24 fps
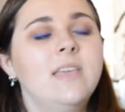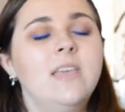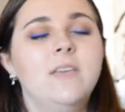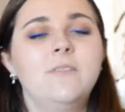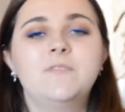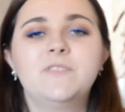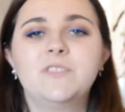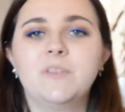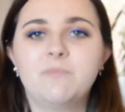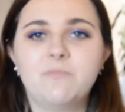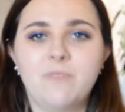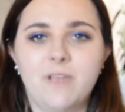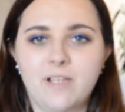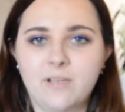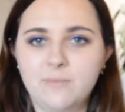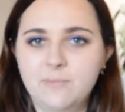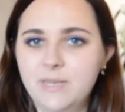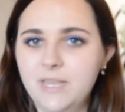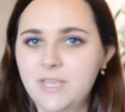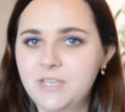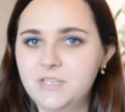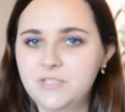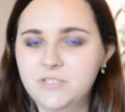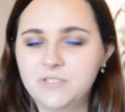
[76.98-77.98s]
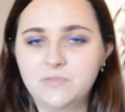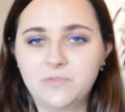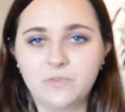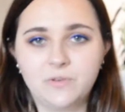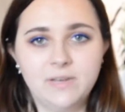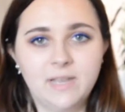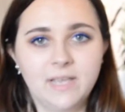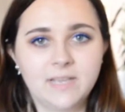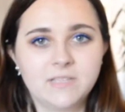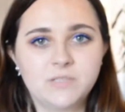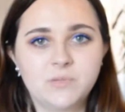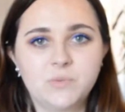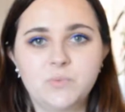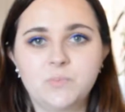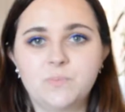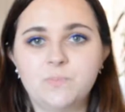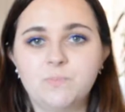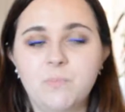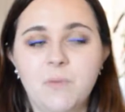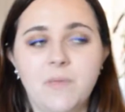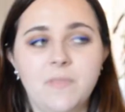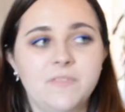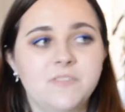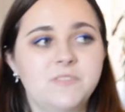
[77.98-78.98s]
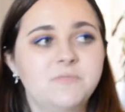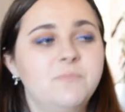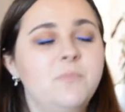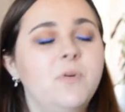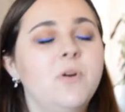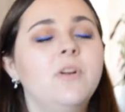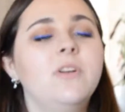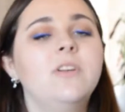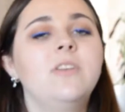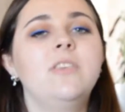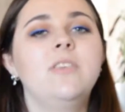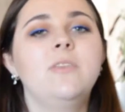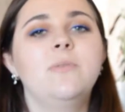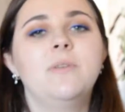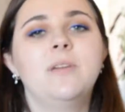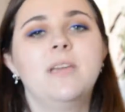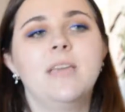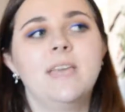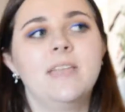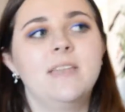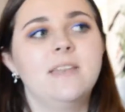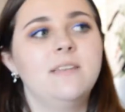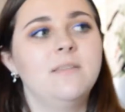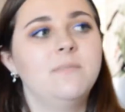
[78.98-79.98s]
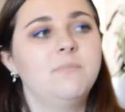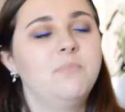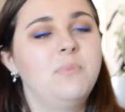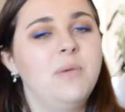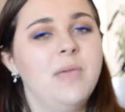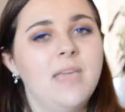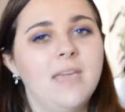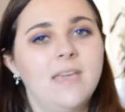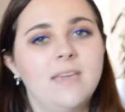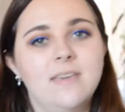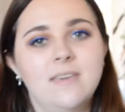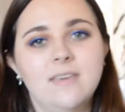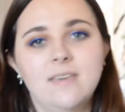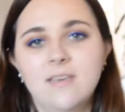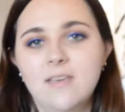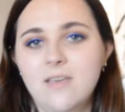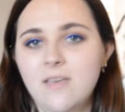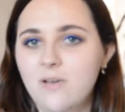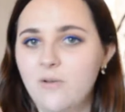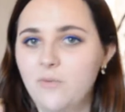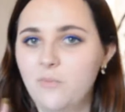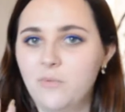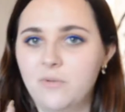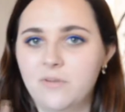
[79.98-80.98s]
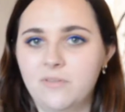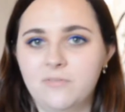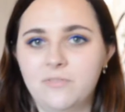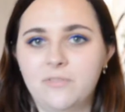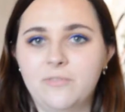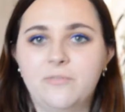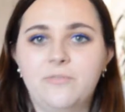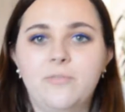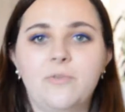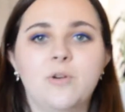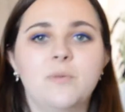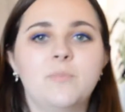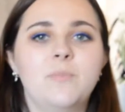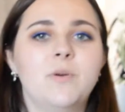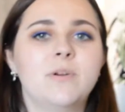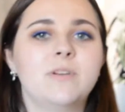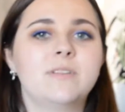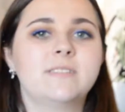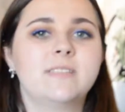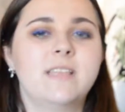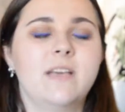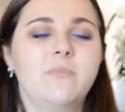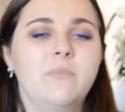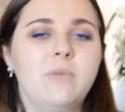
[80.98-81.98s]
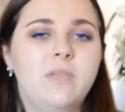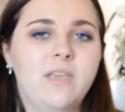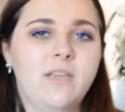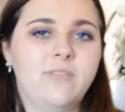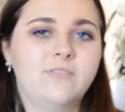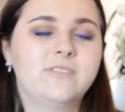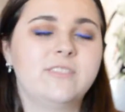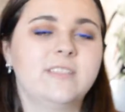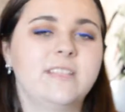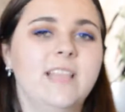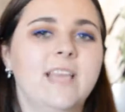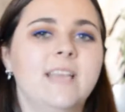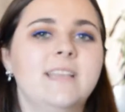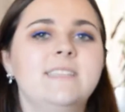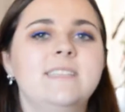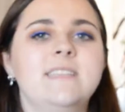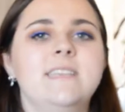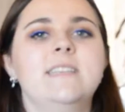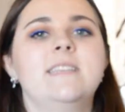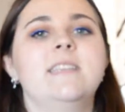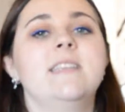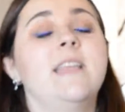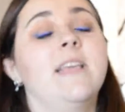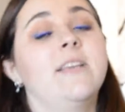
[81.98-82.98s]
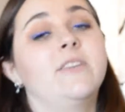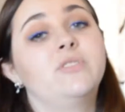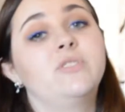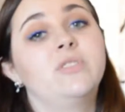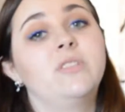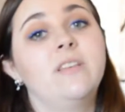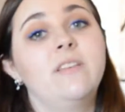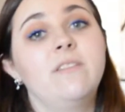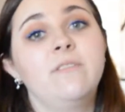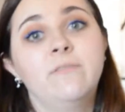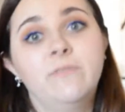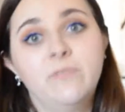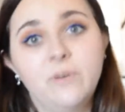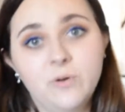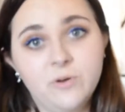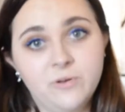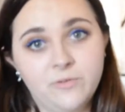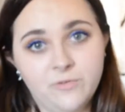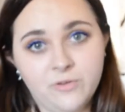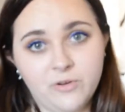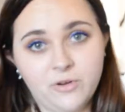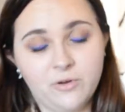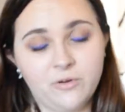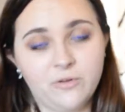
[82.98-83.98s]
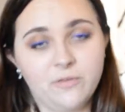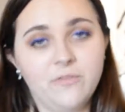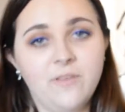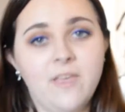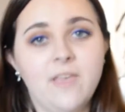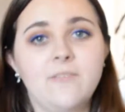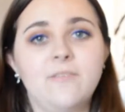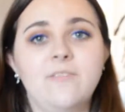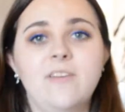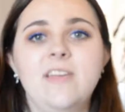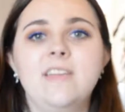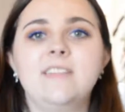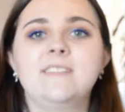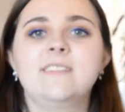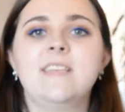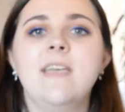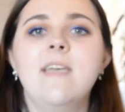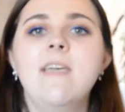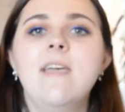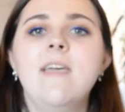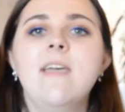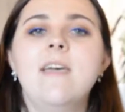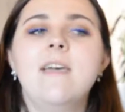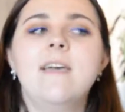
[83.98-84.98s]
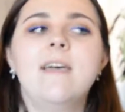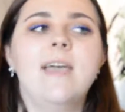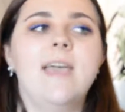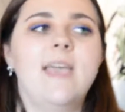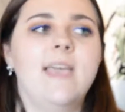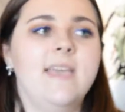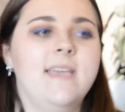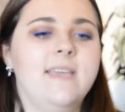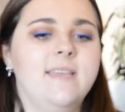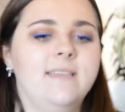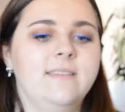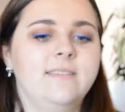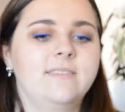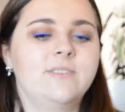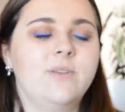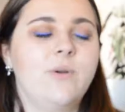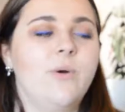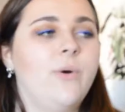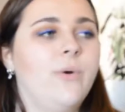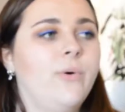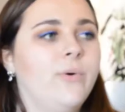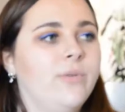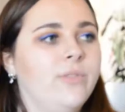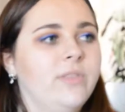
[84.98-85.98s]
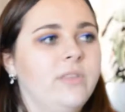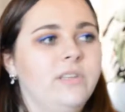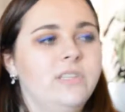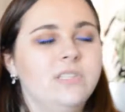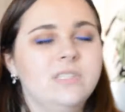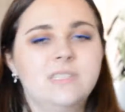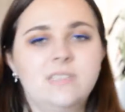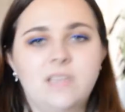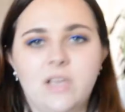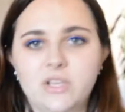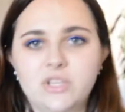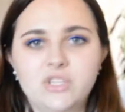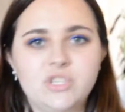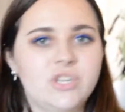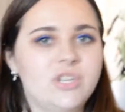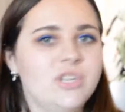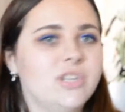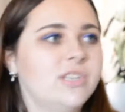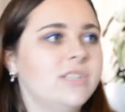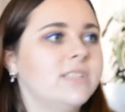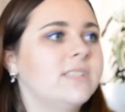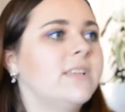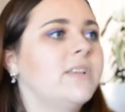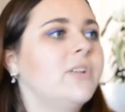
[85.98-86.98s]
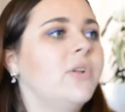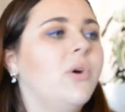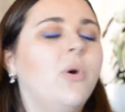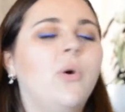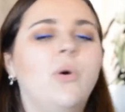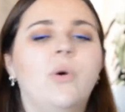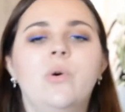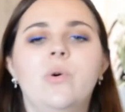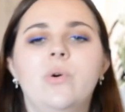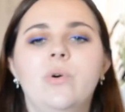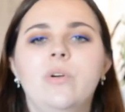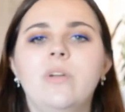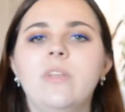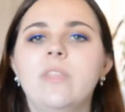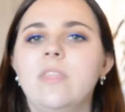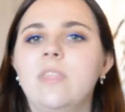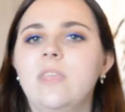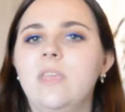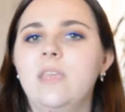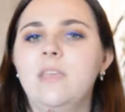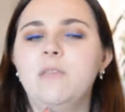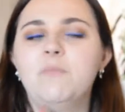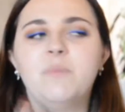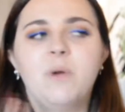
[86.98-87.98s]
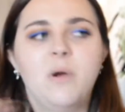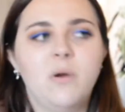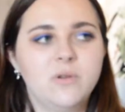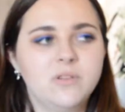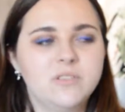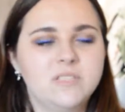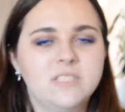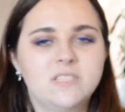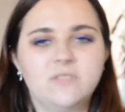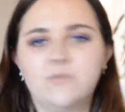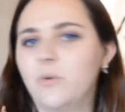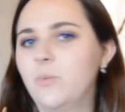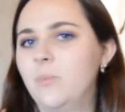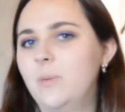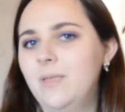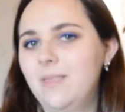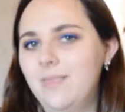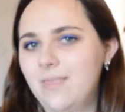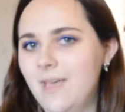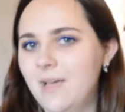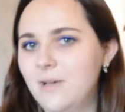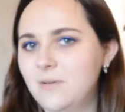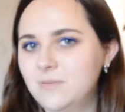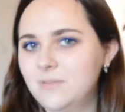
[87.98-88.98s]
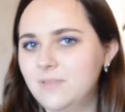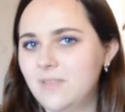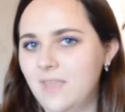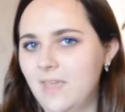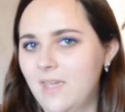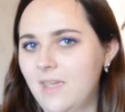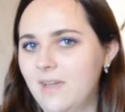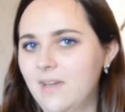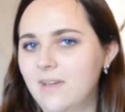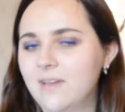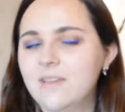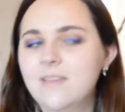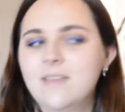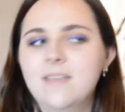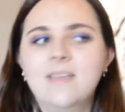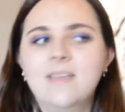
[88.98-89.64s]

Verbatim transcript: give some recommendations for next month's book. You can pick one of the four books that we have selected and actually vote for your favorite and all the discussions and all the posts will be down there.